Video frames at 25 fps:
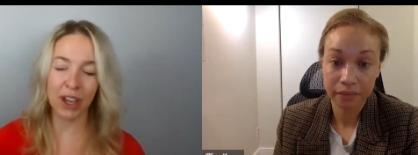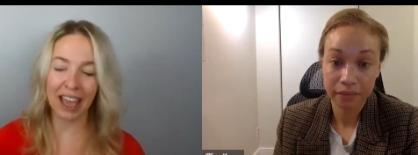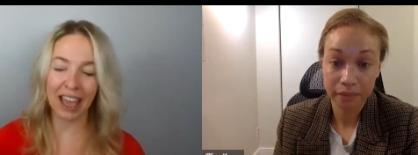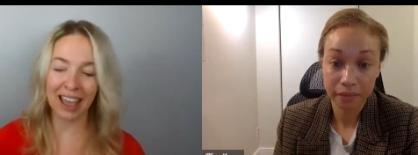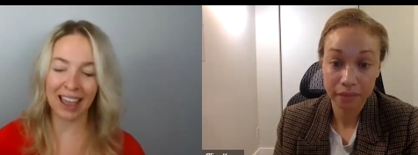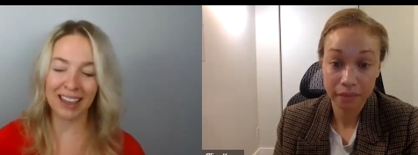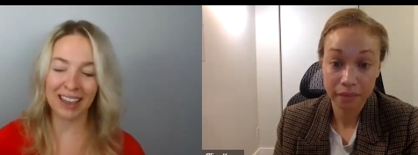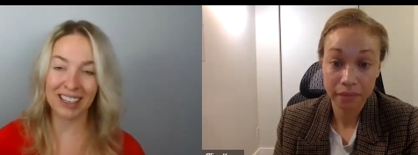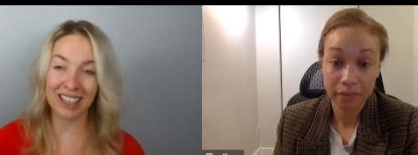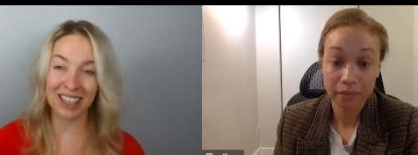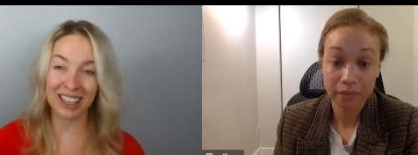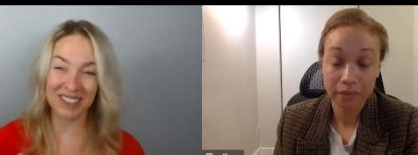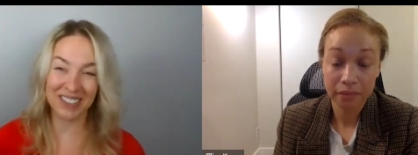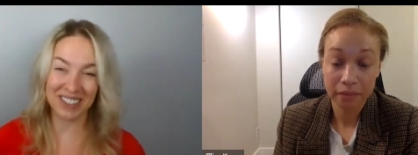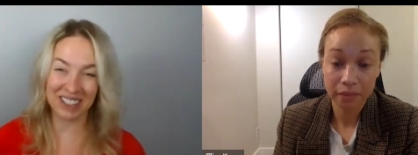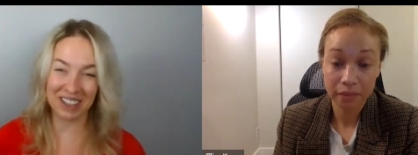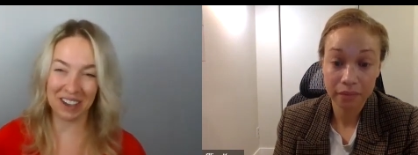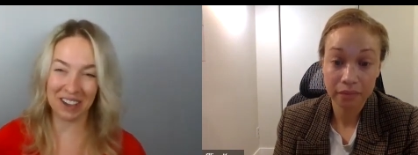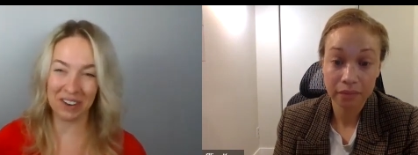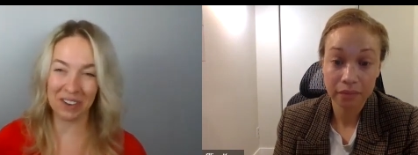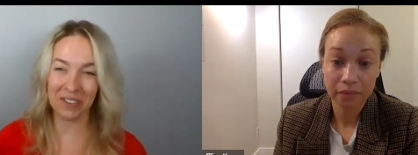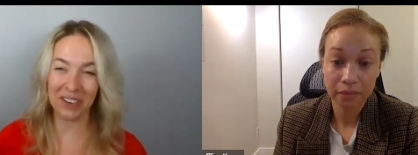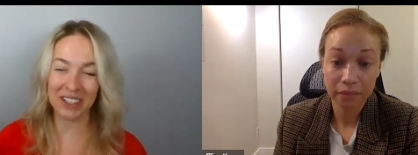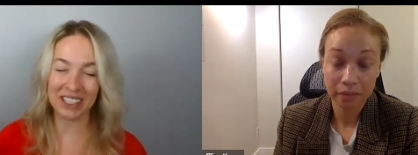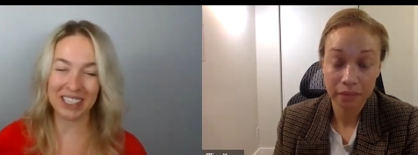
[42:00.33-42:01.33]
Speaker 1: And if
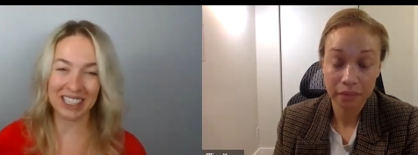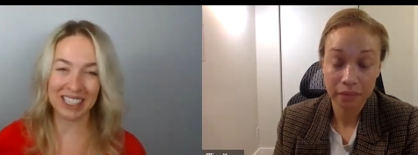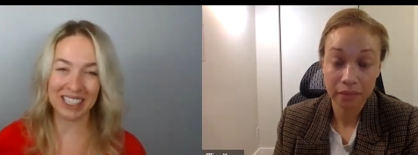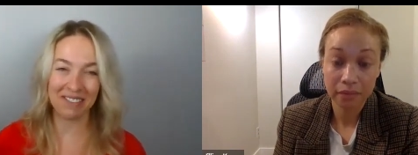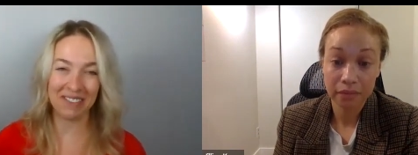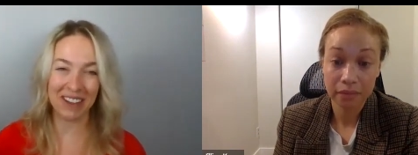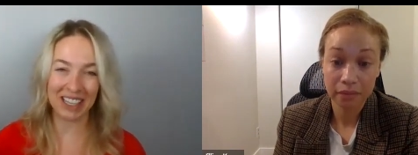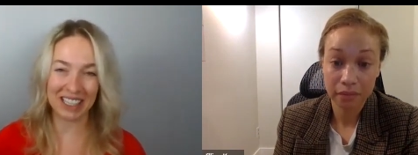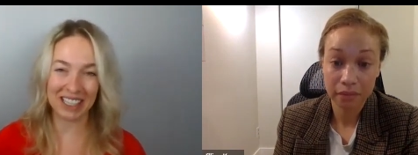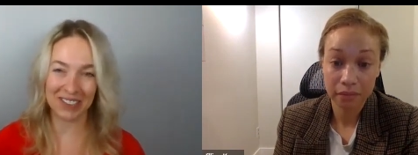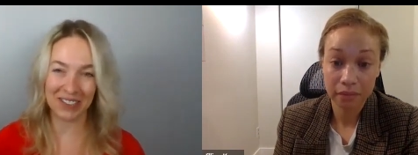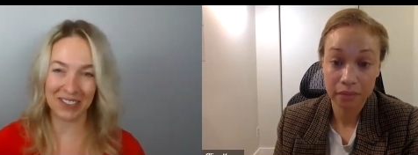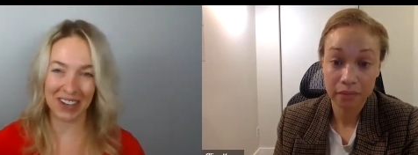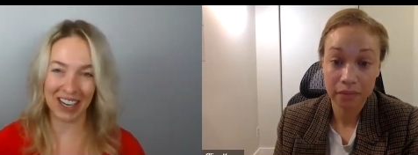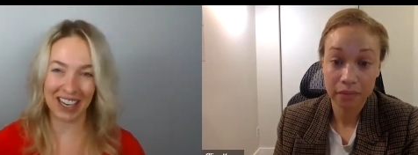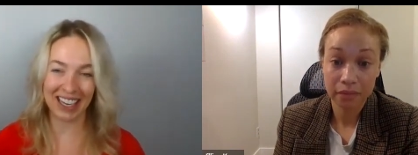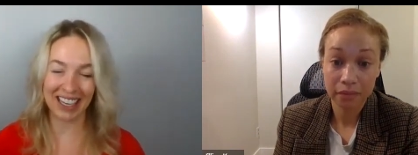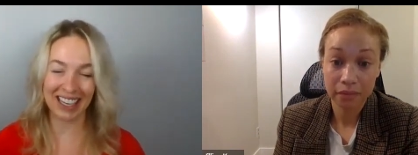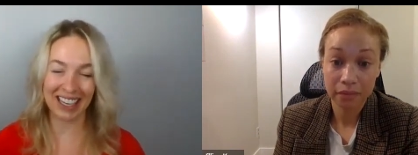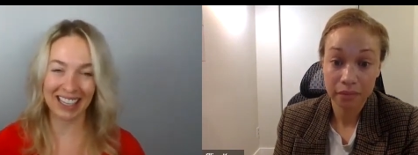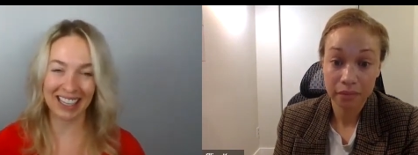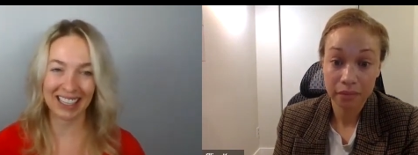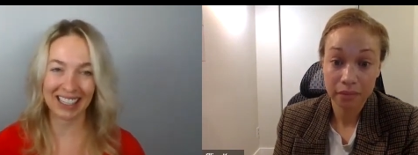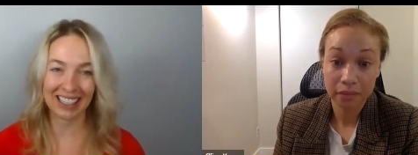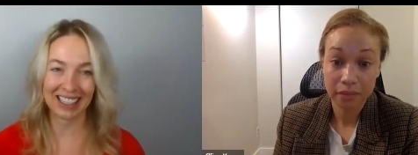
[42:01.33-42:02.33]
so, what's the best way?
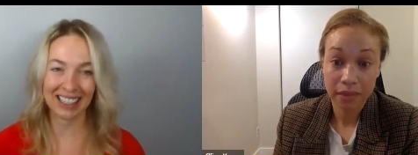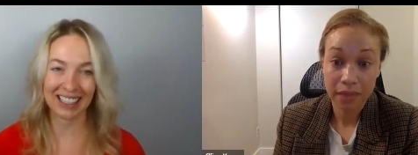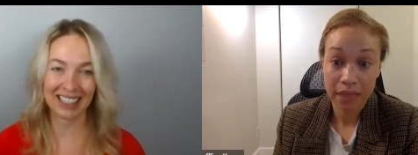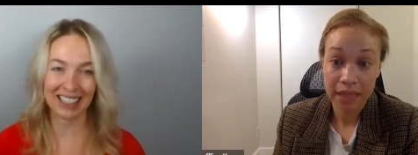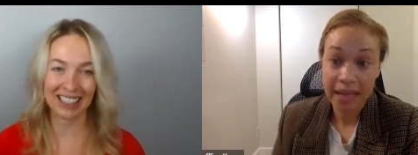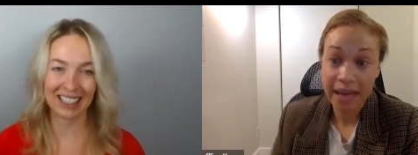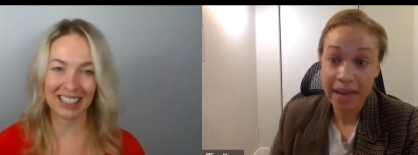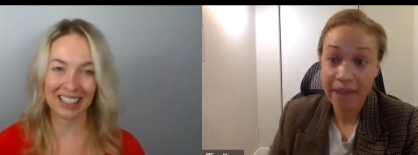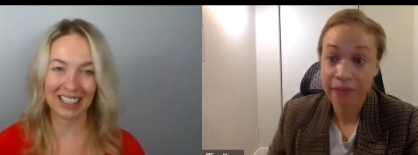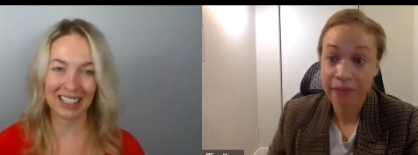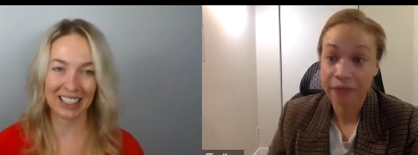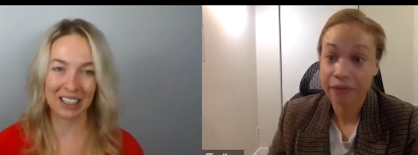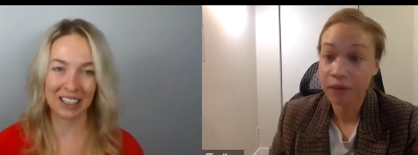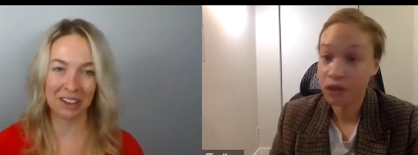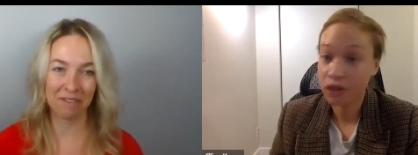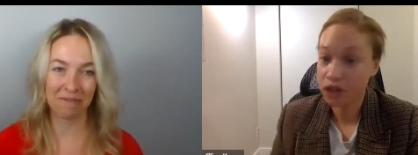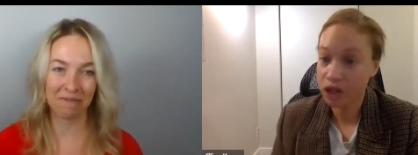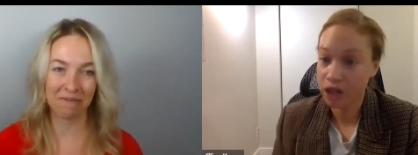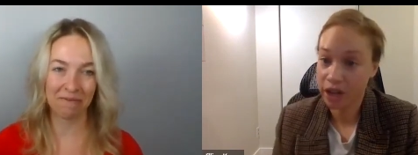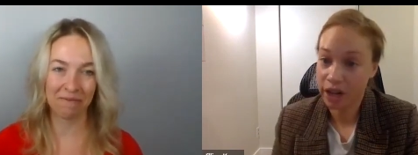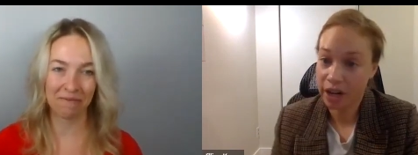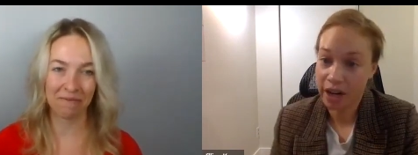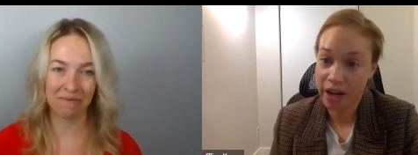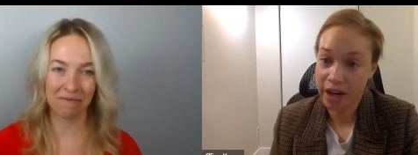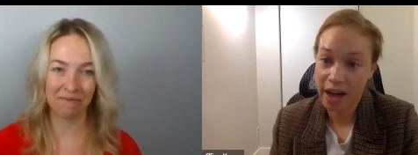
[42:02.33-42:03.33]
Yeah, for
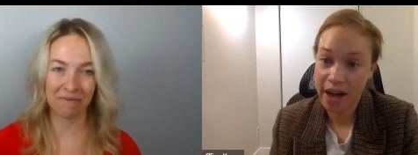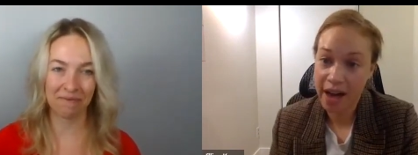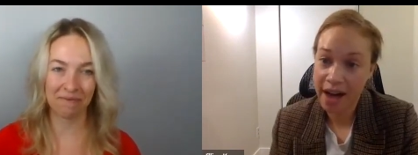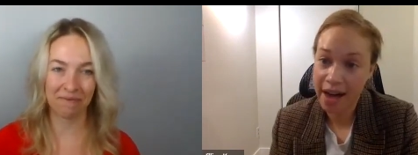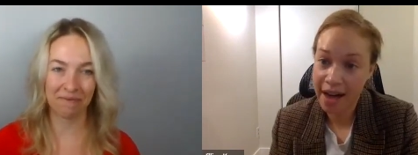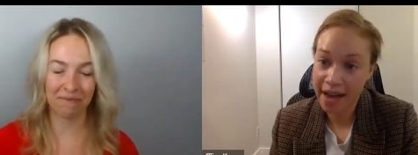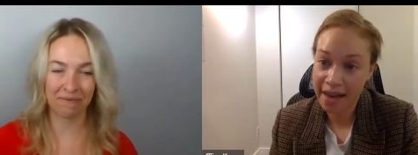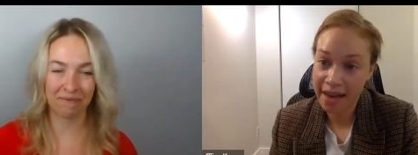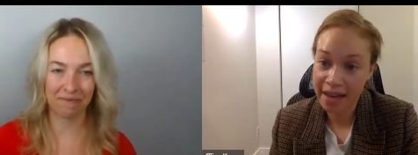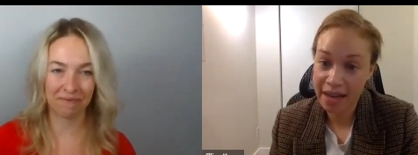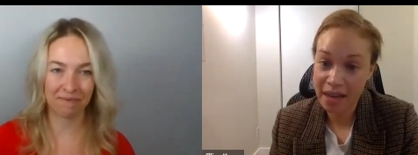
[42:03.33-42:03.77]
sure. Uh,